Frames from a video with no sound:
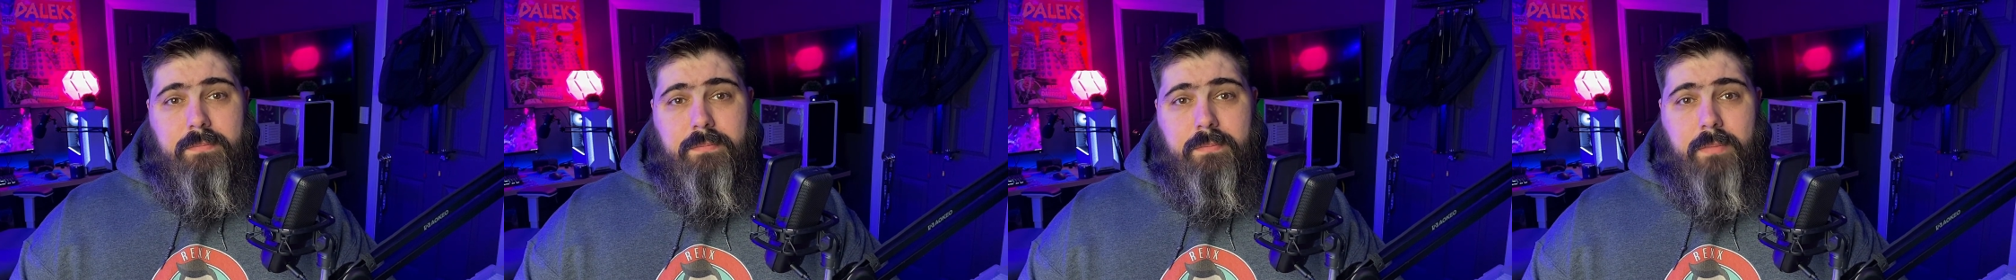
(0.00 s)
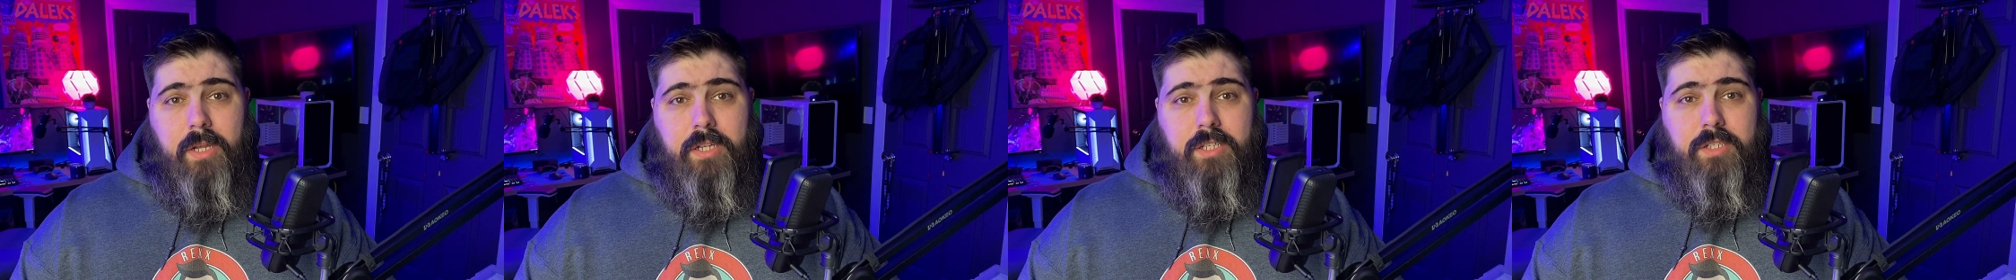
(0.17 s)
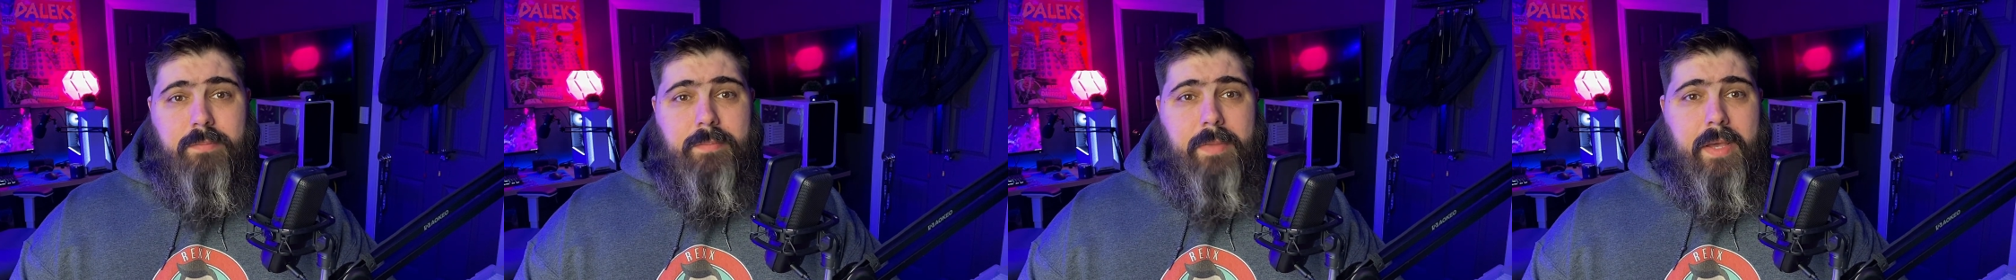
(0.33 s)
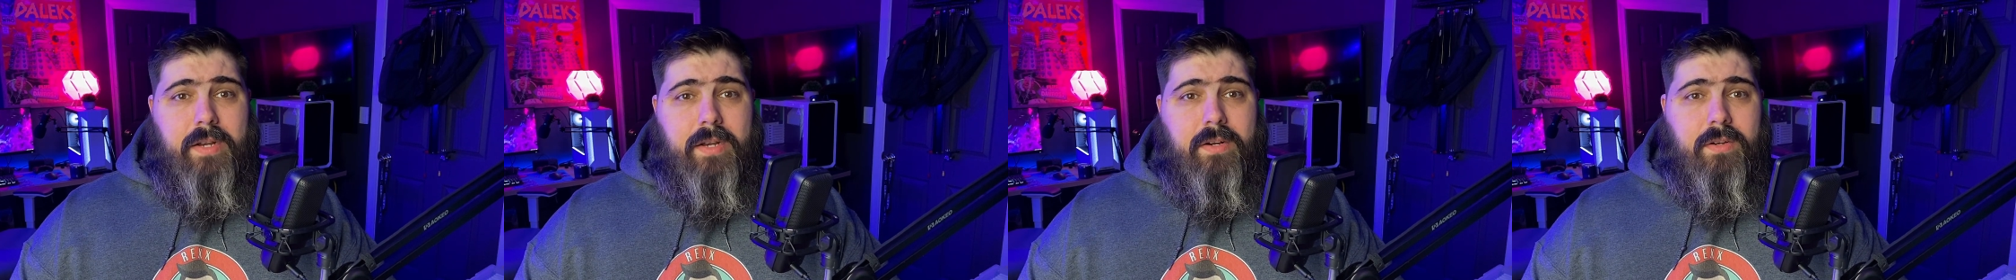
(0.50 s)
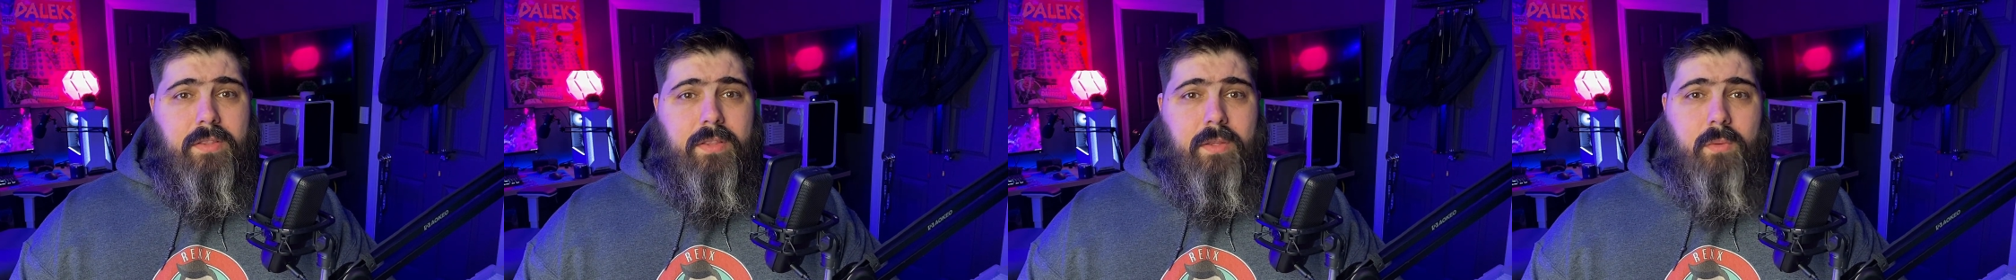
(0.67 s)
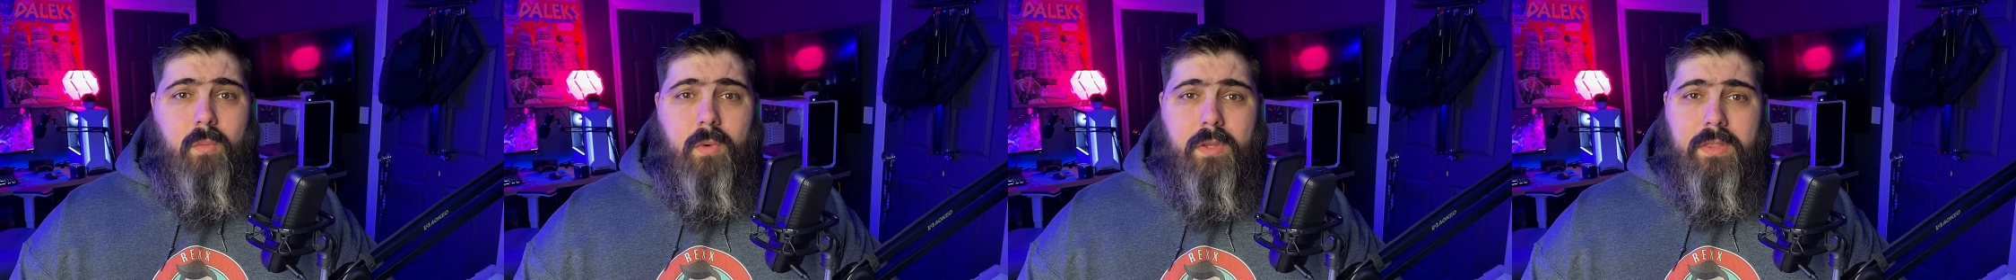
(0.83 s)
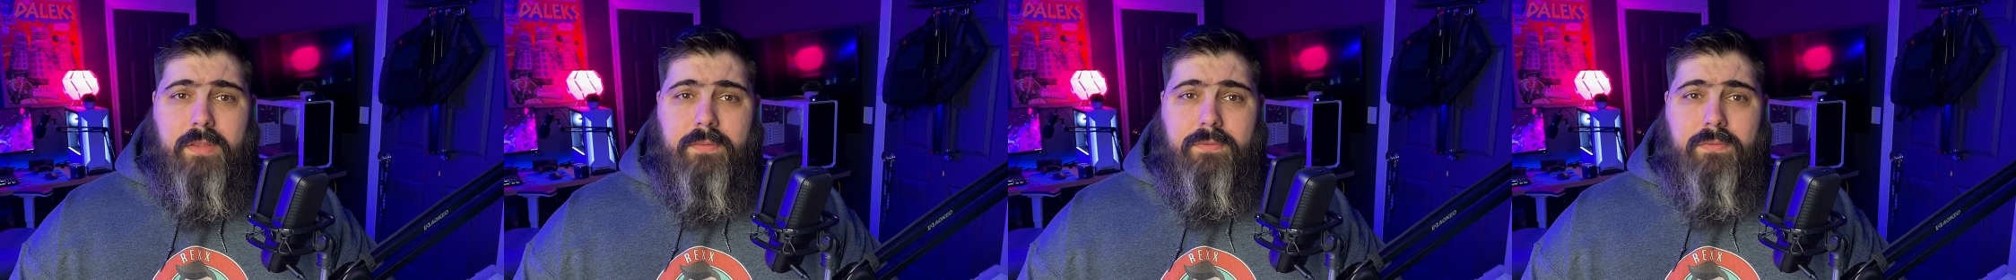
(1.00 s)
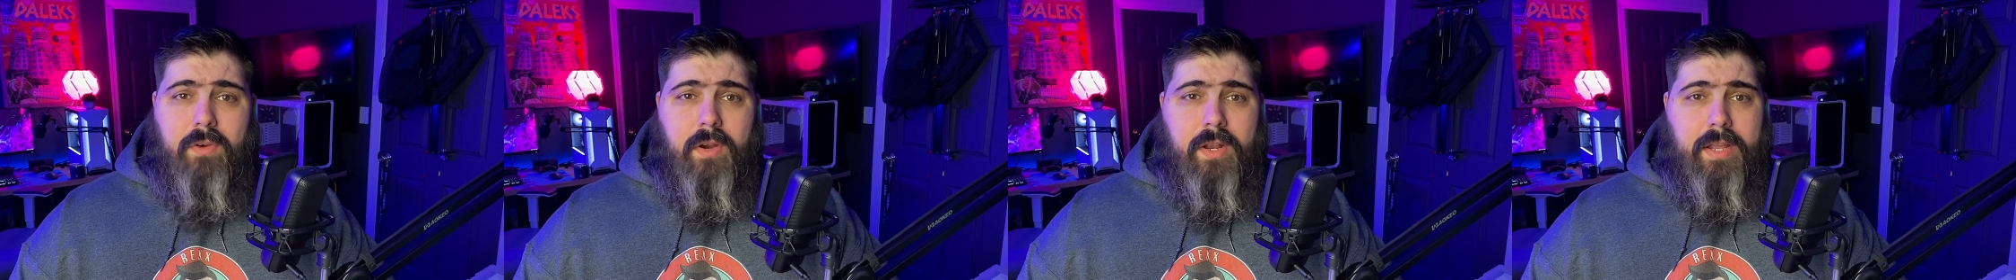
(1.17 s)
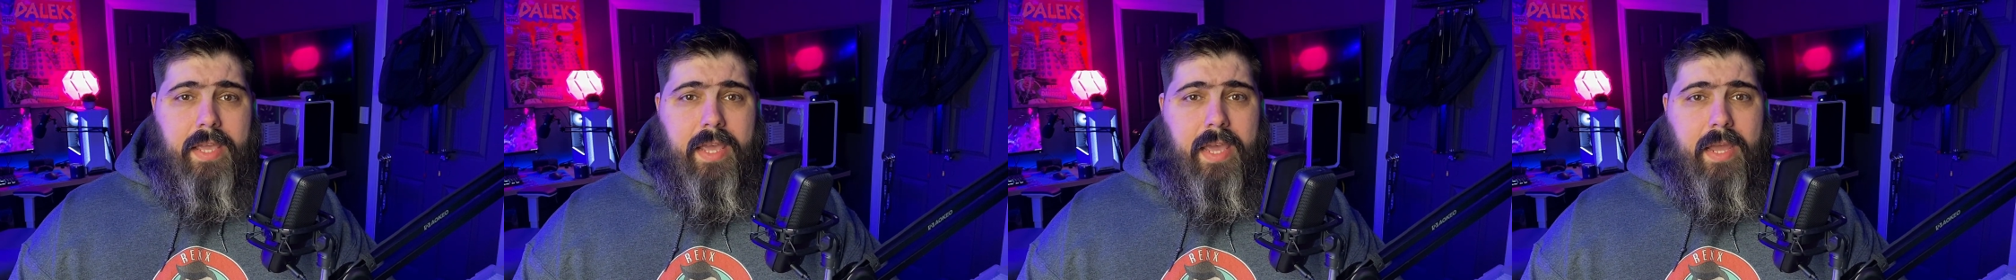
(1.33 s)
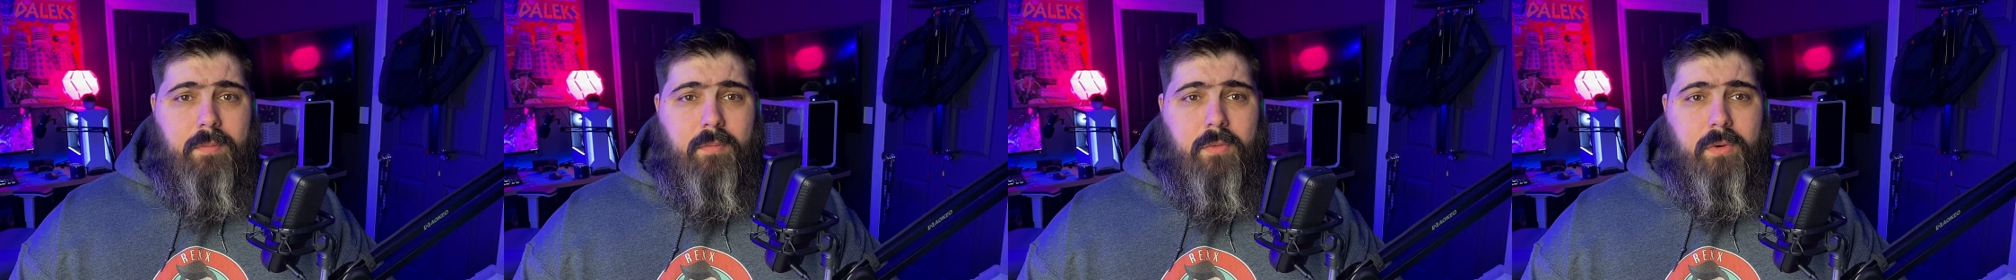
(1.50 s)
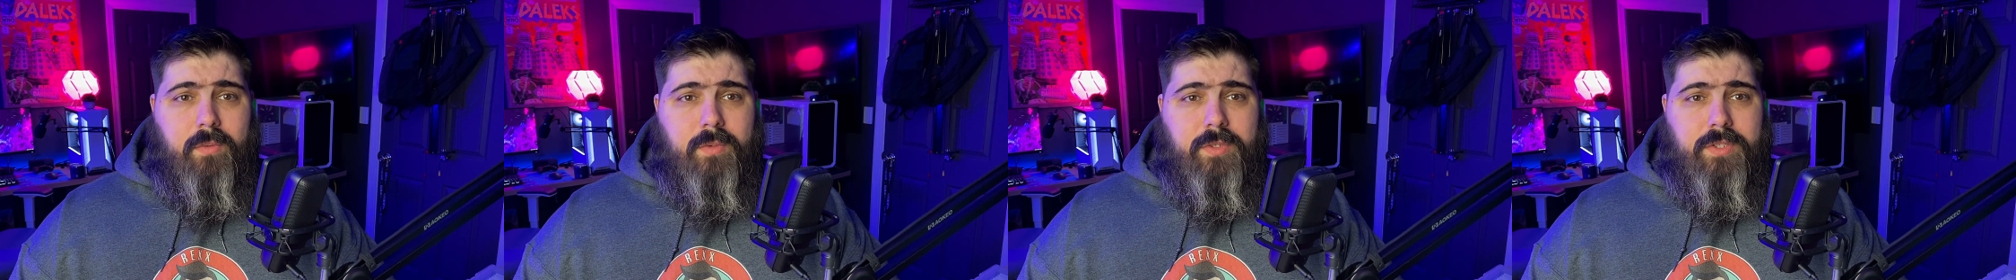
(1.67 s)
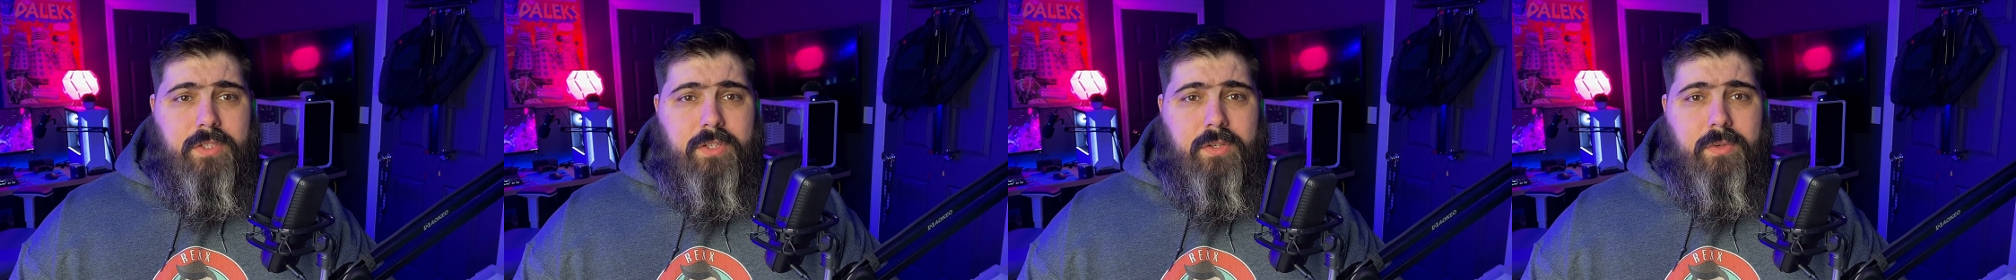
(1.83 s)
much better than what the front camera
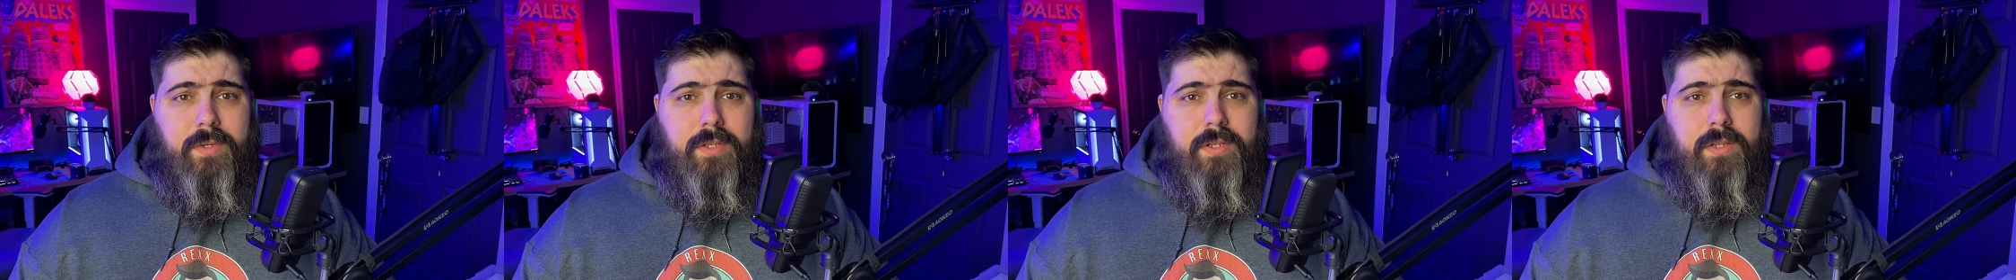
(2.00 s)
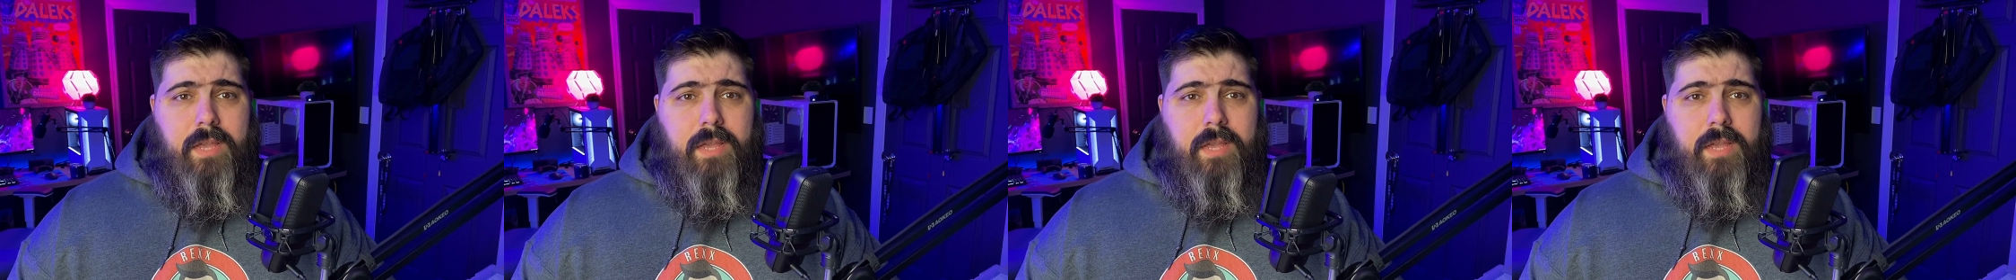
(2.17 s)
was doing.